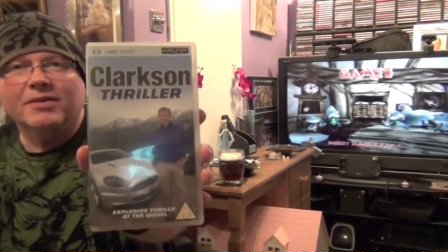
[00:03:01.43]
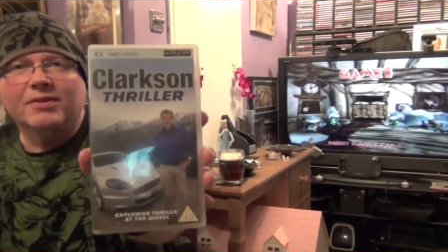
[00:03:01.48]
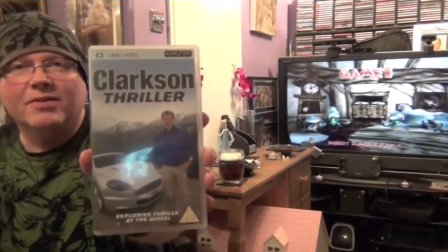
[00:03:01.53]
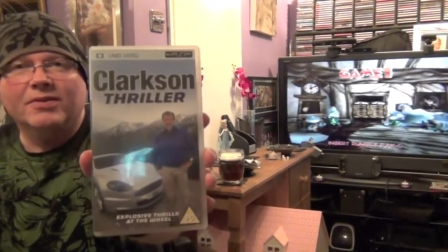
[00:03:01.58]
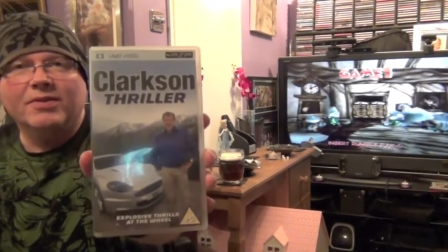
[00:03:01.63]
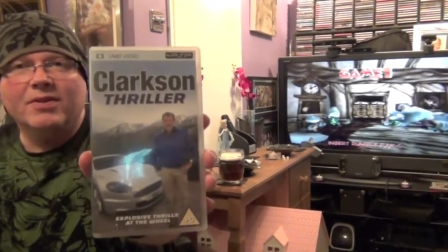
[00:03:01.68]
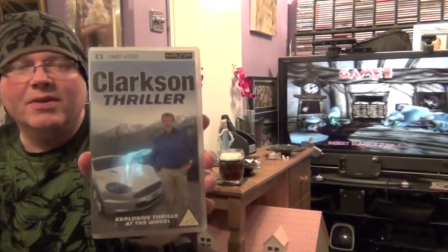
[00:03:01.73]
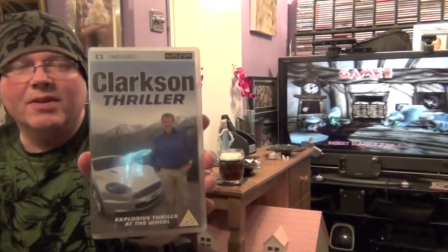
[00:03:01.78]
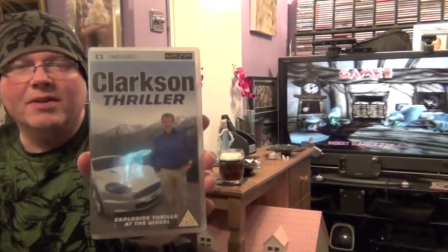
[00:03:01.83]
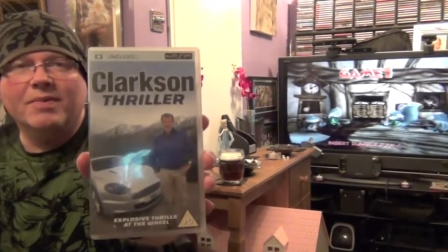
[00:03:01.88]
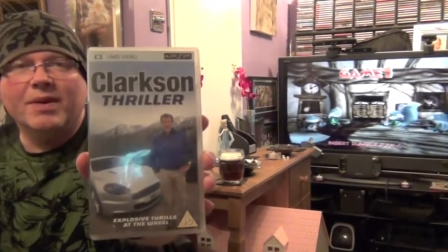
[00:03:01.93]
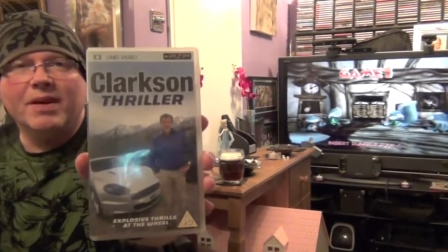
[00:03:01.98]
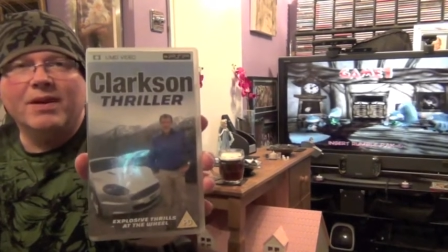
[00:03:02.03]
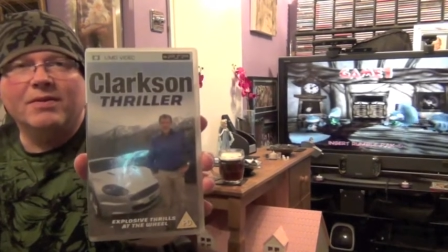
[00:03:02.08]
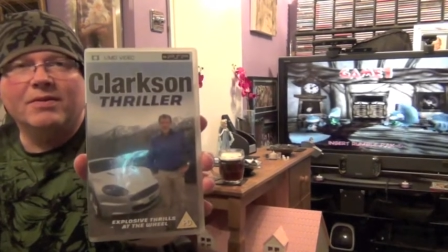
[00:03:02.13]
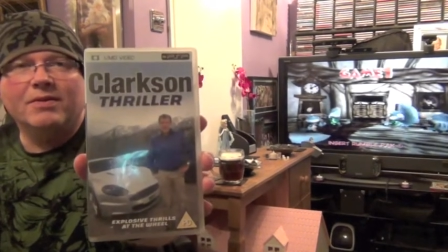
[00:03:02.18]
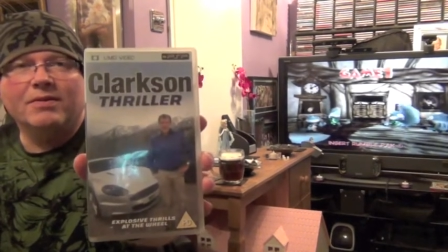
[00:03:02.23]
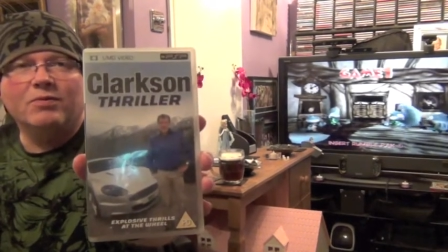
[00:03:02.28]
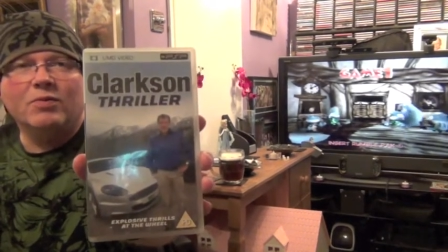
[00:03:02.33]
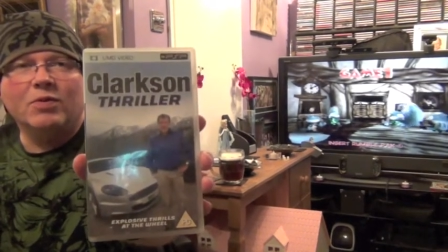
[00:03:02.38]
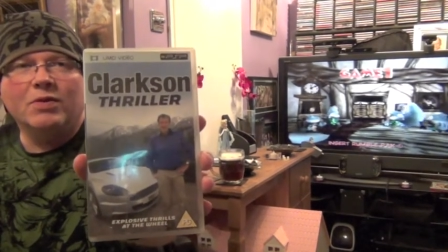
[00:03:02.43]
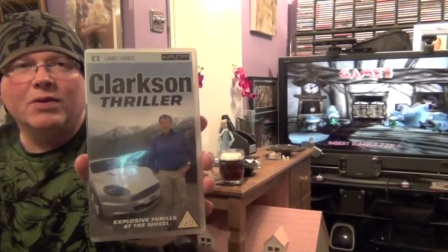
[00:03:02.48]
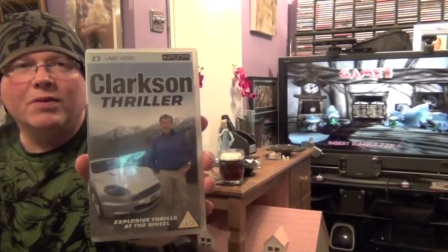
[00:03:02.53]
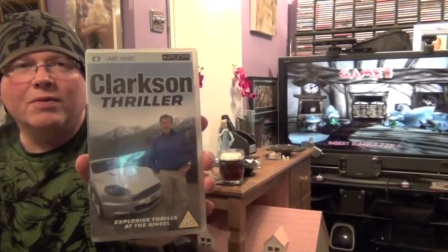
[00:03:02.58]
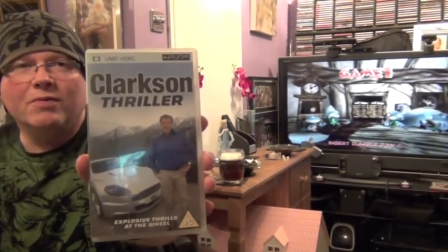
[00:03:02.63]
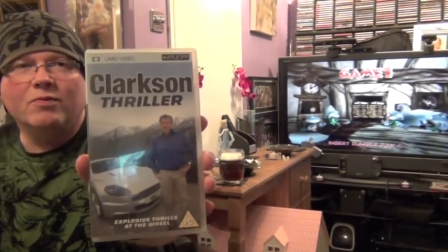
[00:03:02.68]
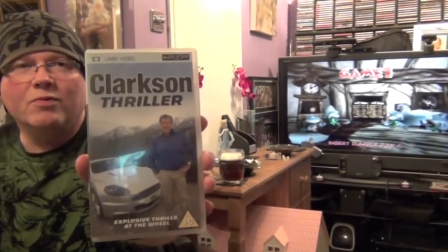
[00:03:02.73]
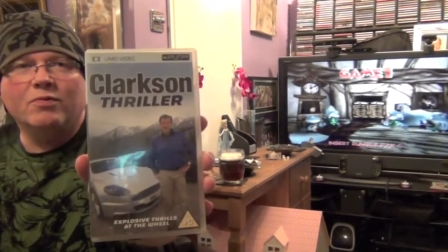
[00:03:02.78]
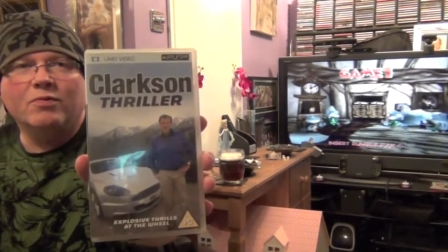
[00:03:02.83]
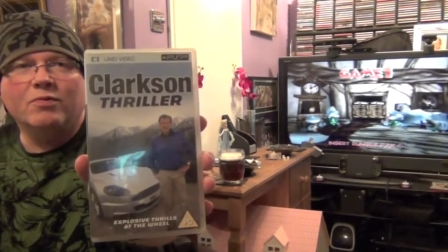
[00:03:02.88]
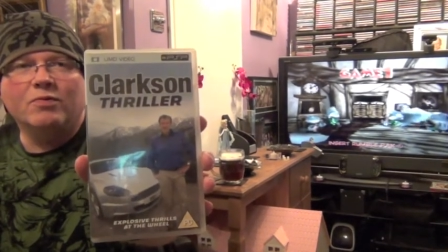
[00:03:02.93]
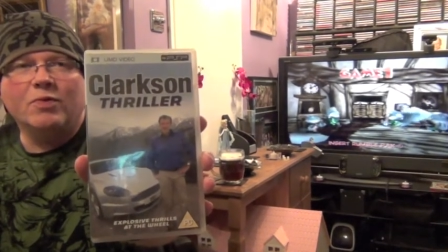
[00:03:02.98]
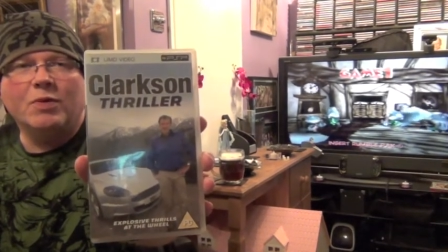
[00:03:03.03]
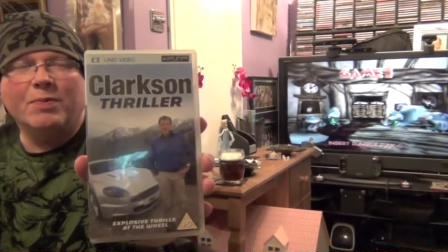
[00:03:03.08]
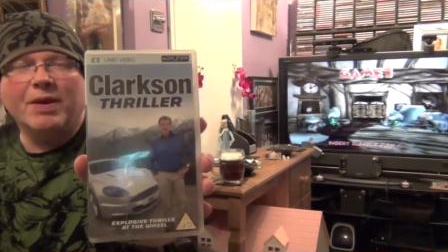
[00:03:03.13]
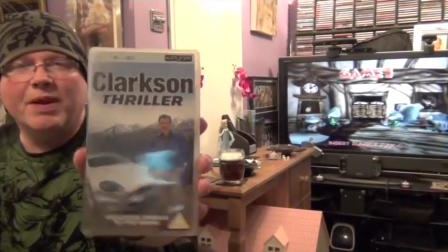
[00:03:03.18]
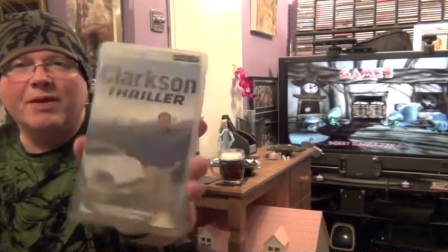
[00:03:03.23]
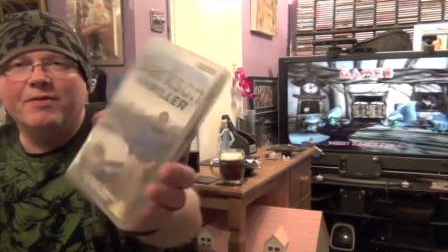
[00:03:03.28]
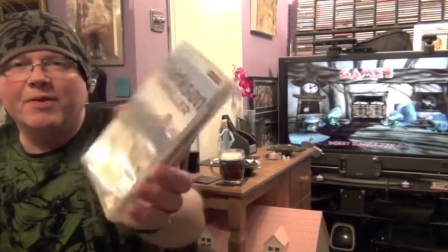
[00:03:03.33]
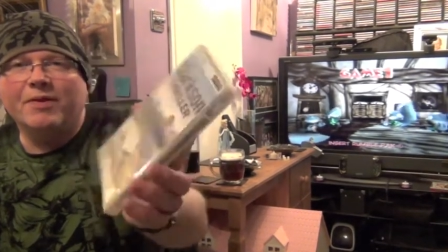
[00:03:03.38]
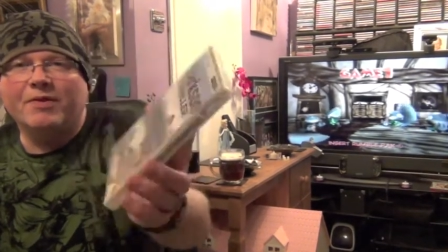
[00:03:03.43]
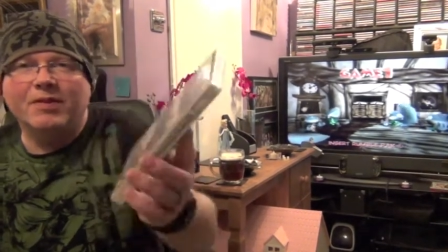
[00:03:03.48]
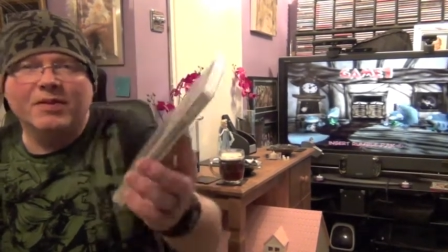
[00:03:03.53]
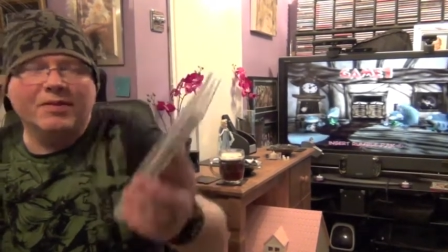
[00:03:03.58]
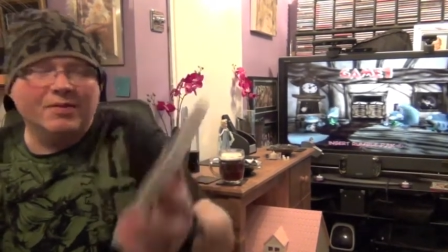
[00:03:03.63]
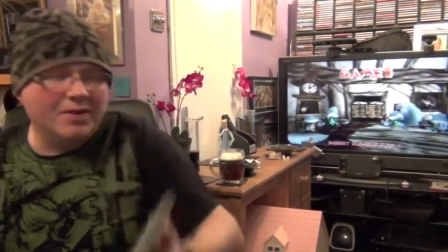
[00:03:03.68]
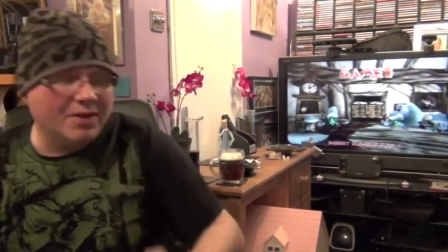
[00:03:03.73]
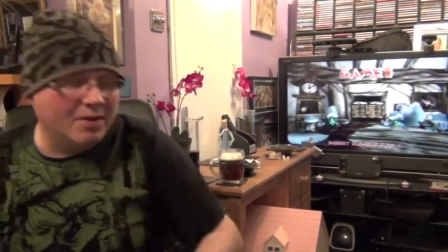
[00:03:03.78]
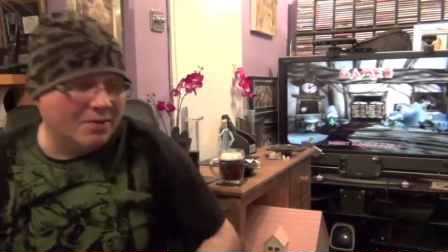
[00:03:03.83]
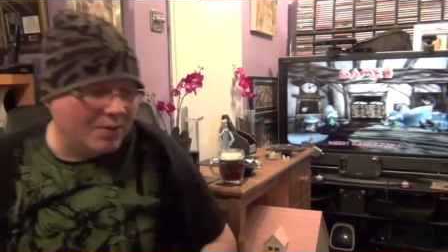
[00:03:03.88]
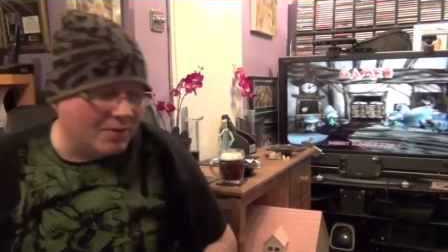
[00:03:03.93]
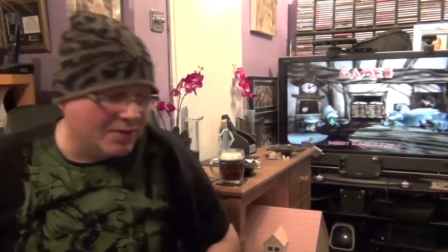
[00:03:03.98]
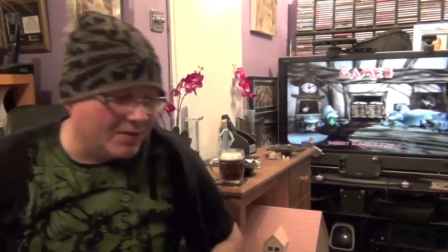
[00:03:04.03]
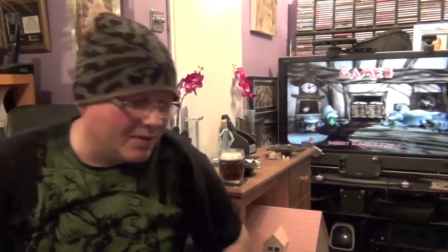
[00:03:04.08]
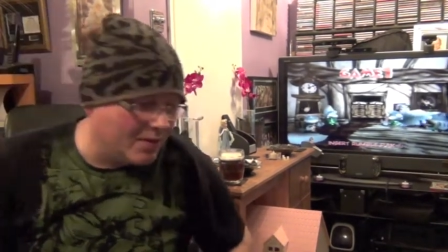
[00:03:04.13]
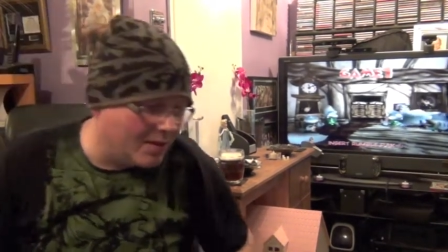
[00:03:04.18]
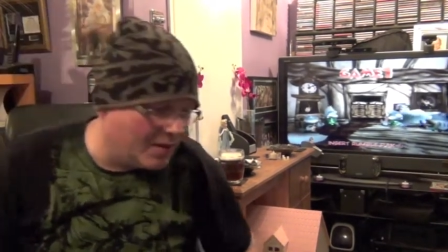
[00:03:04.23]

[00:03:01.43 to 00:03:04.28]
It was only about £1.50 I think it was in